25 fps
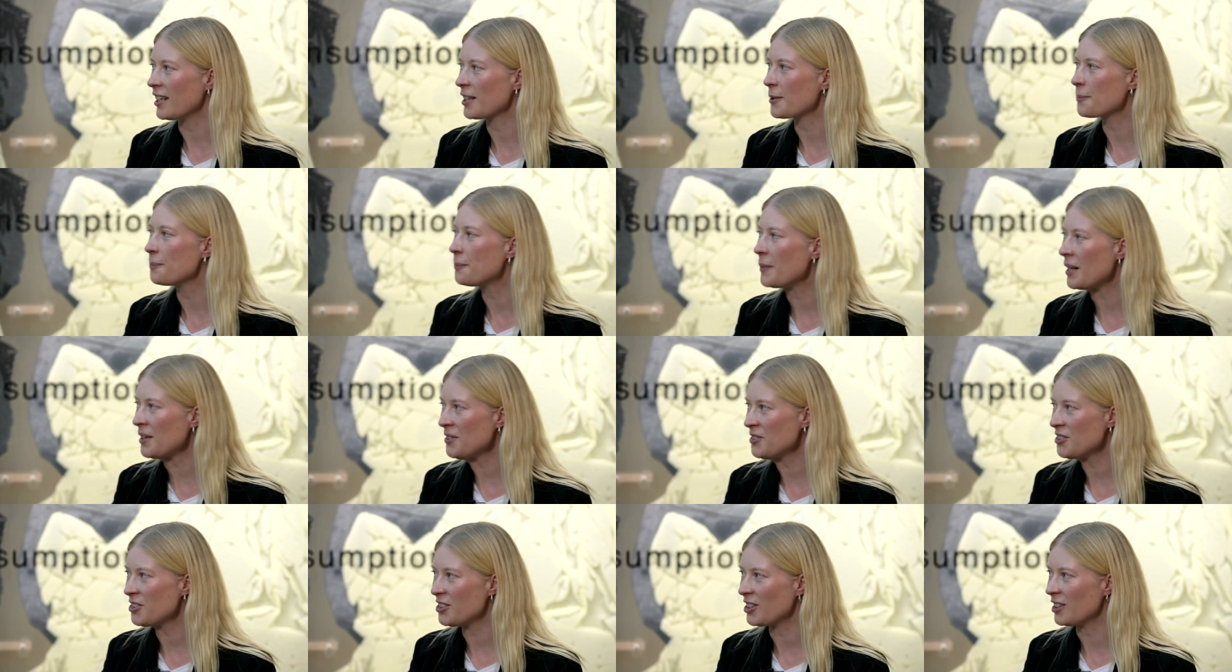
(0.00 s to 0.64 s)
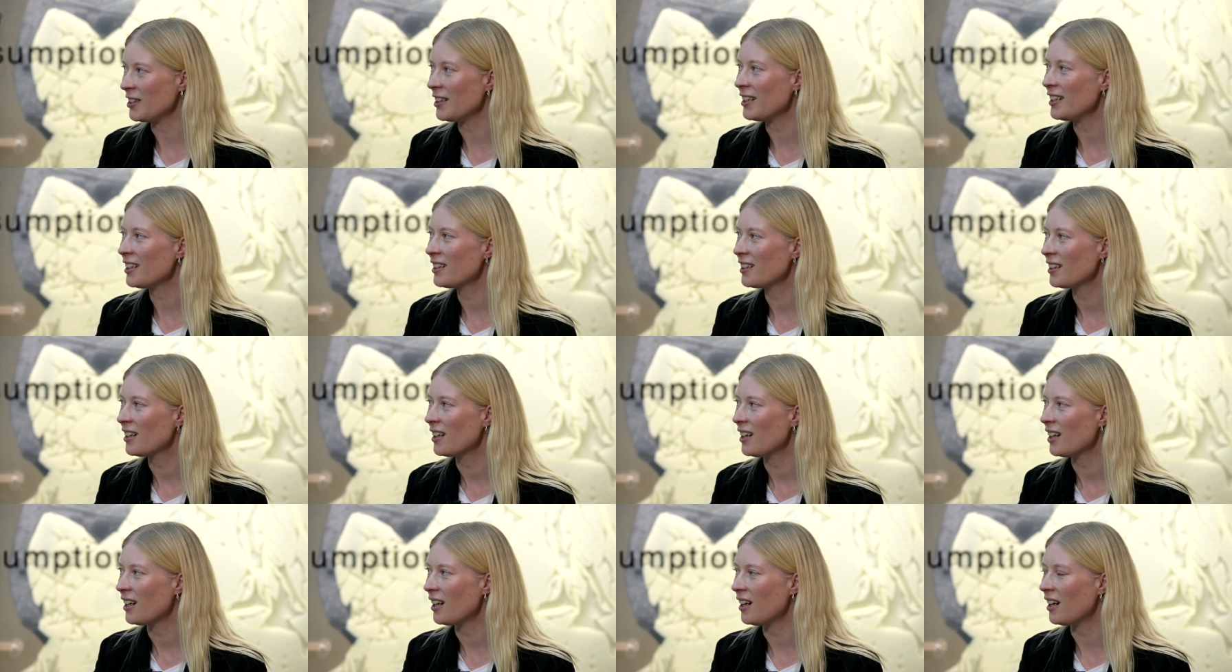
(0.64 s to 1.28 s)
like mentally.
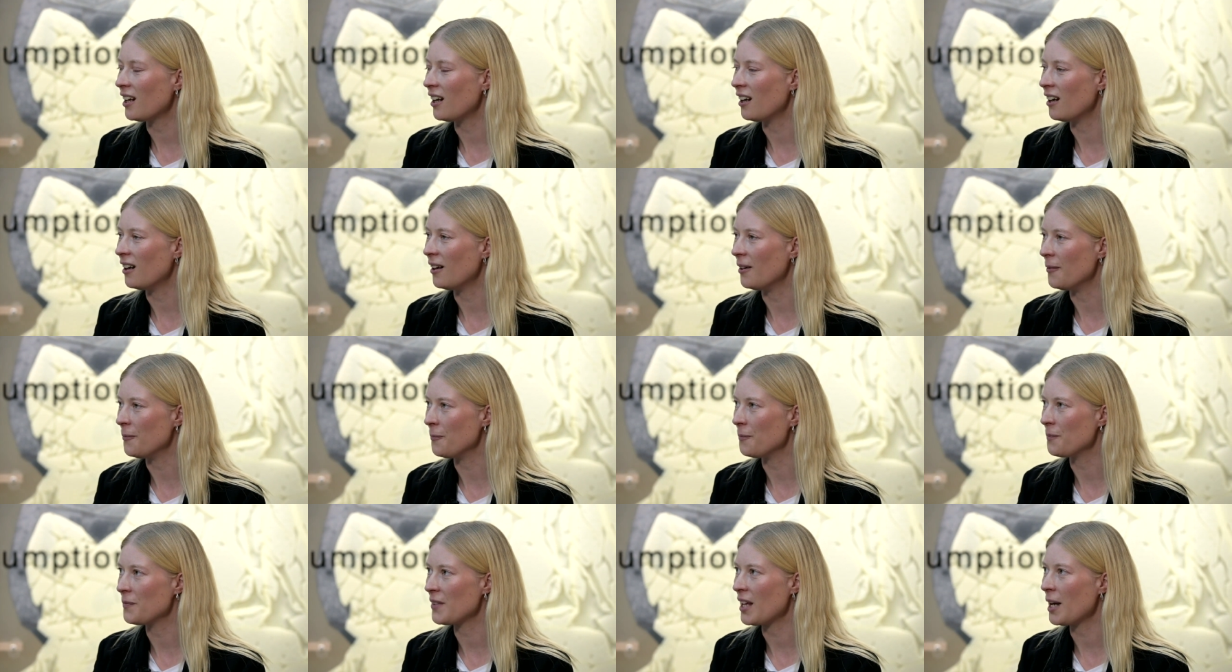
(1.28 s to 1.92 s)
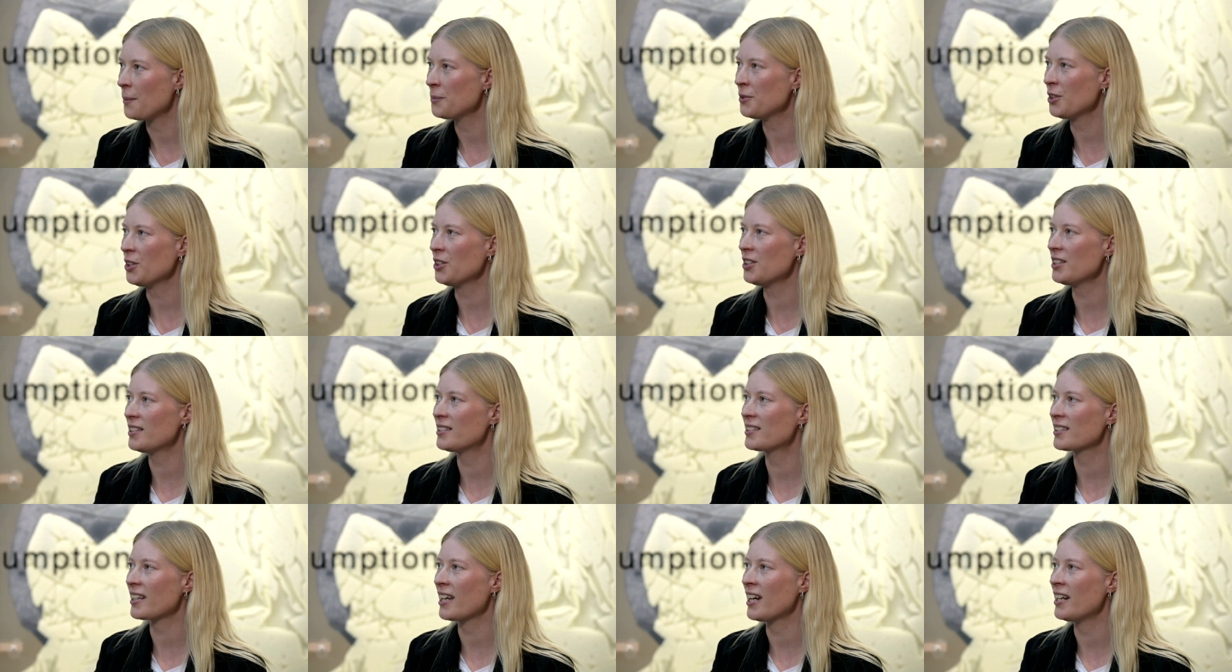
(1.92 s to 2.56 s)
Yeah. Um, I'm not
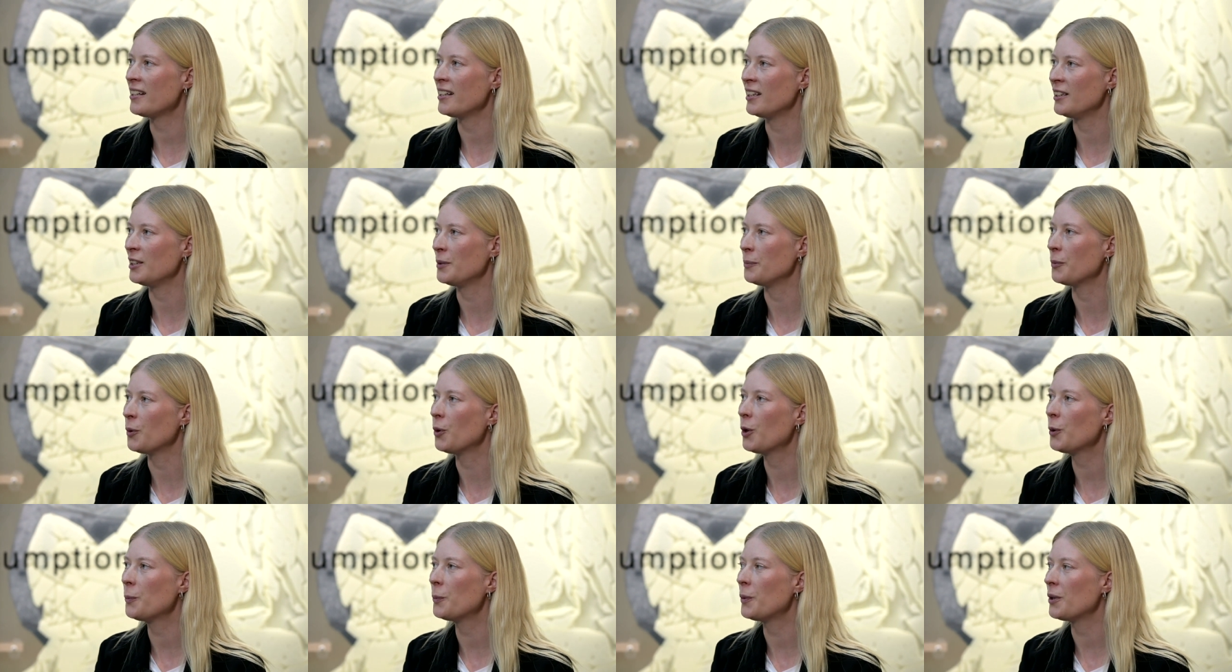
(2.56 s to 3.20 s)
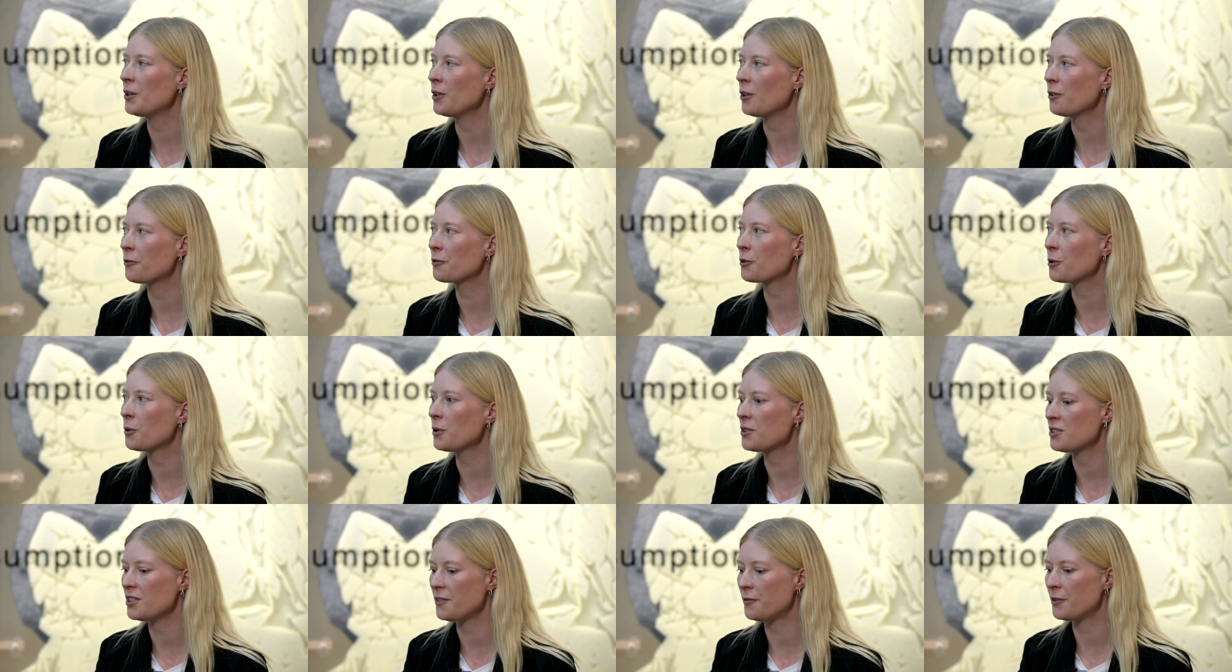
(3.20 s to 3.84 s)
as scared anymore, but of
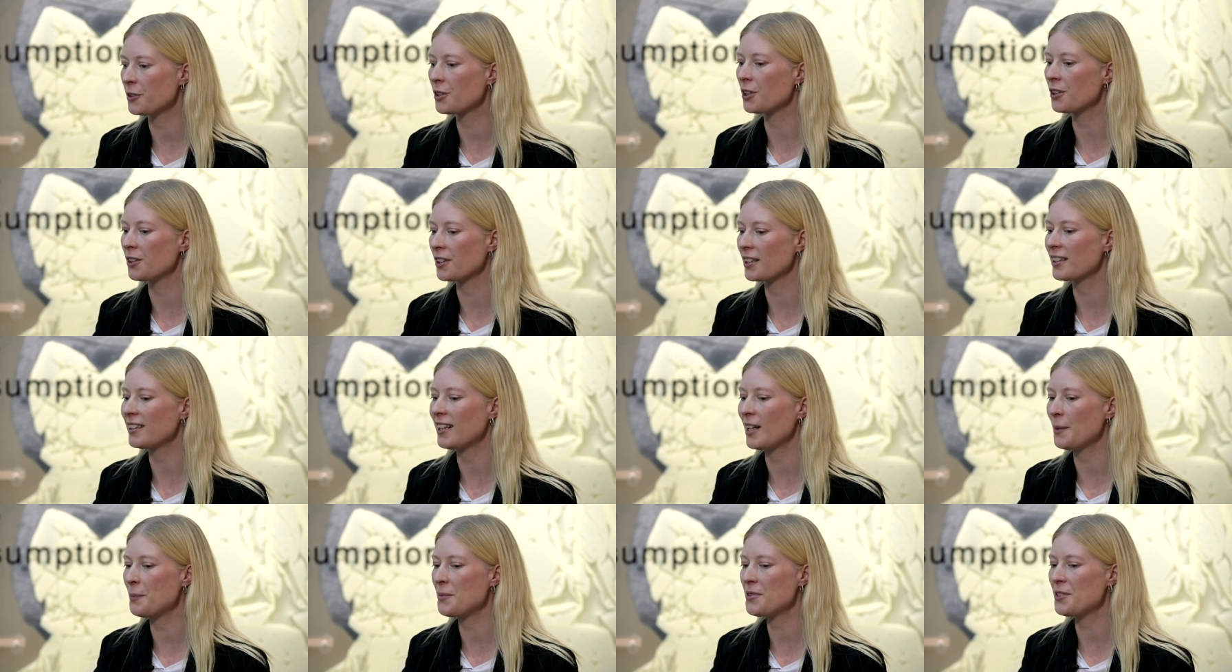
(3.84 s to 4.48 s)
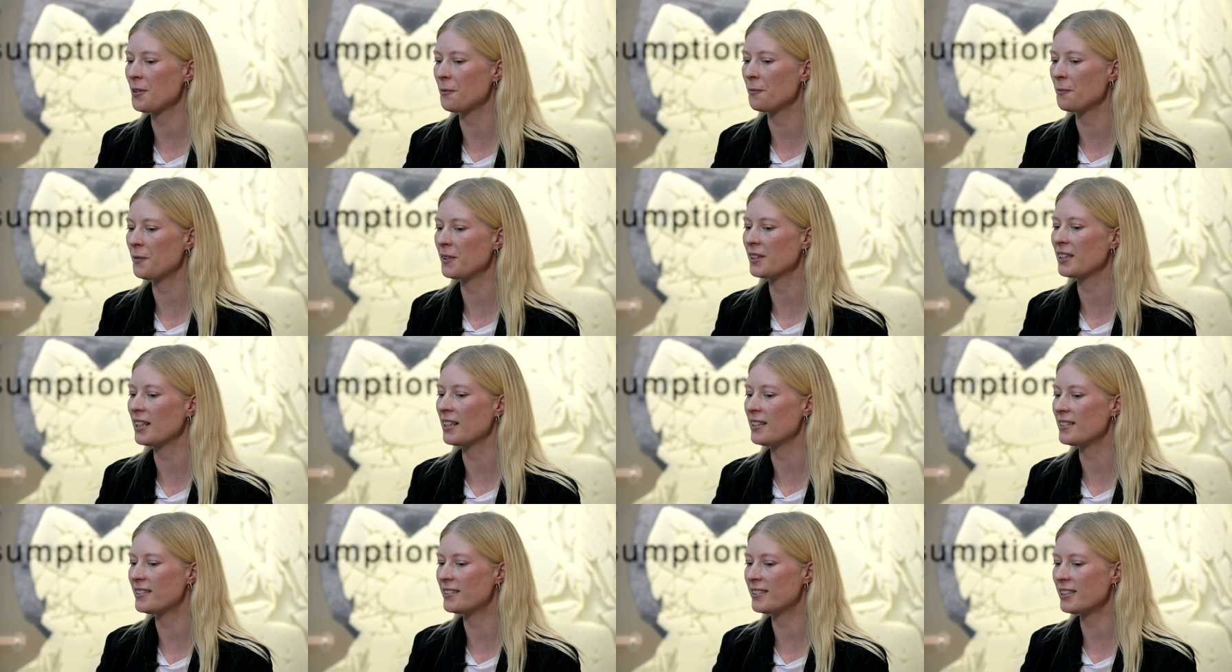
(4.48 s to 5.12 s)
course, if you're going to climb something
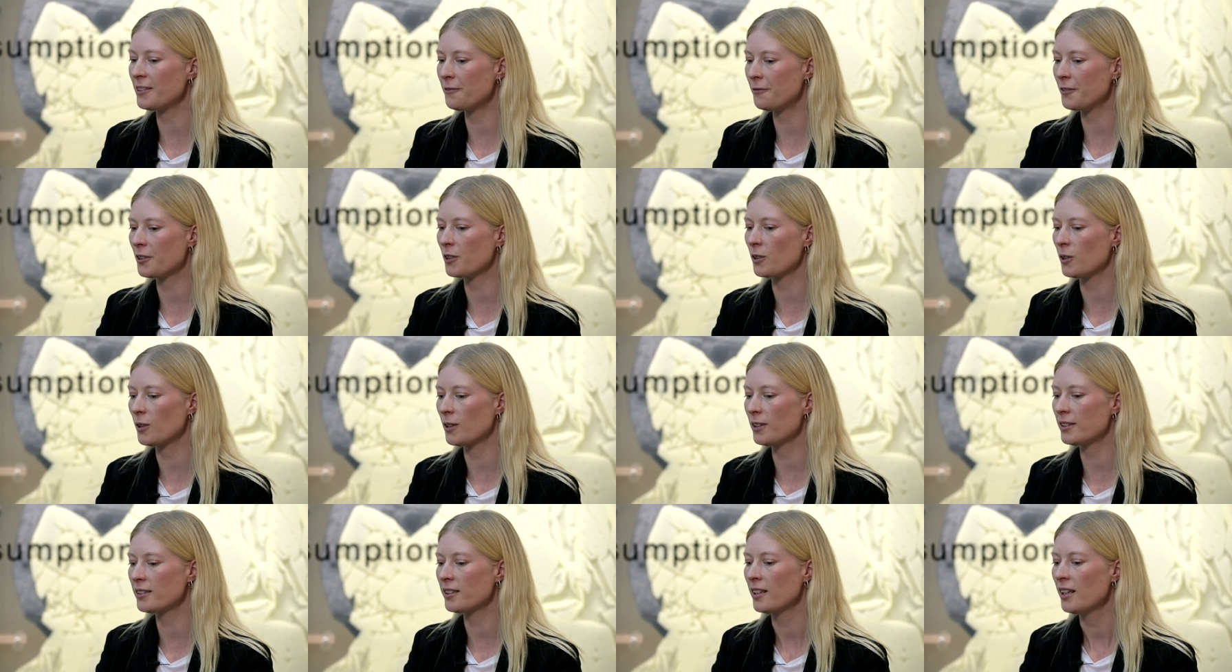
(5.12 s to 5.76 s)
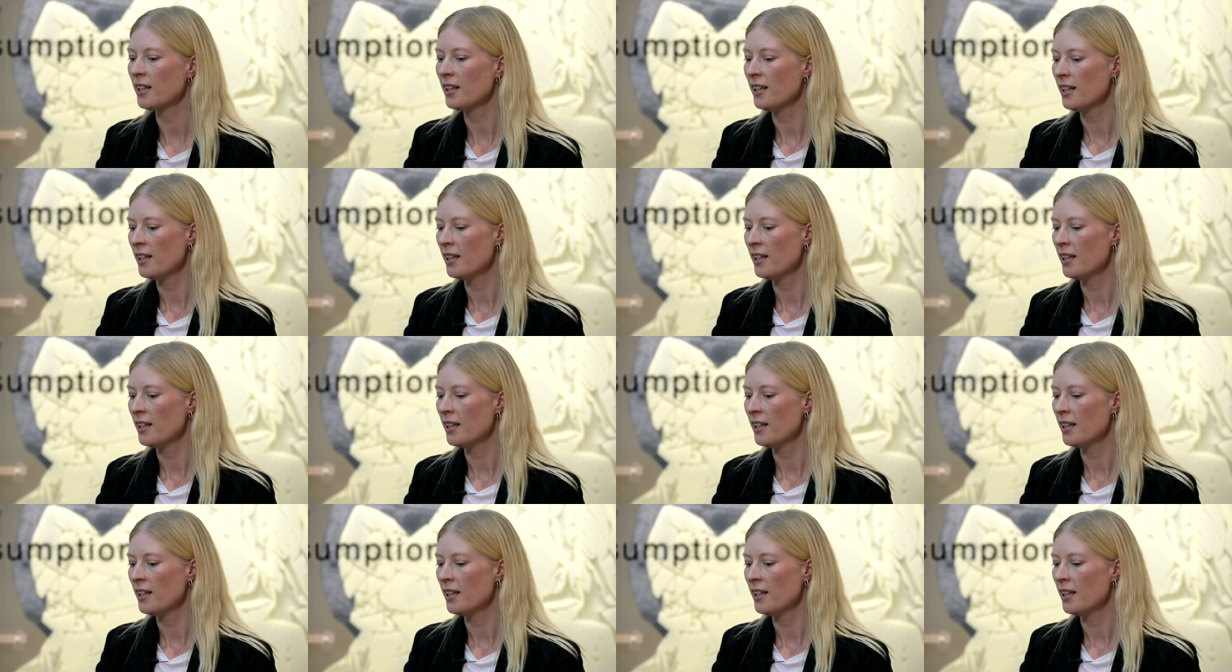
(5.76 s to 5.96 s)
that is difficult